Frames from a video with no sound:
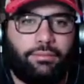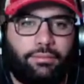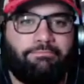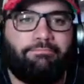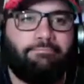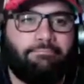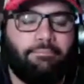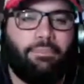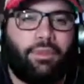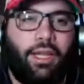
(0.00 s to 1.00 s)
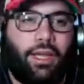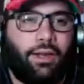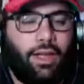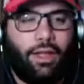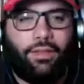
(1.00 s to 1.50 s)
Mm-hmm. Yeah,
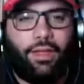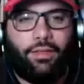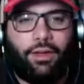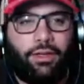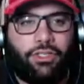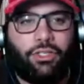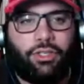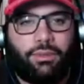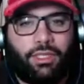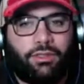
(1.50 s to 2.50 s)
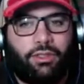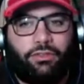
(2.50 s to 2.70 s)
and and they're going to shoot themselves in the